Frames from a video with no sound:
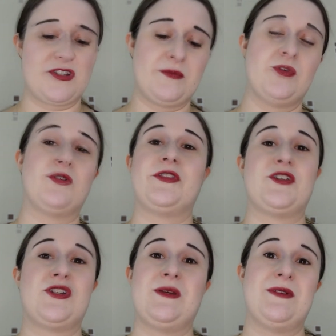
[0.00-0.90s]
the board, the
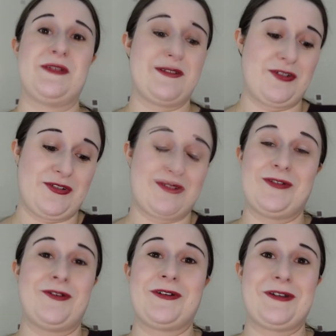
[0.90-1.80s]
shimmers just
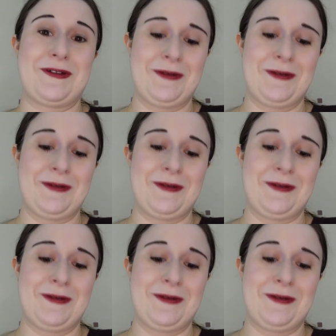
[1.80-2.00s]
look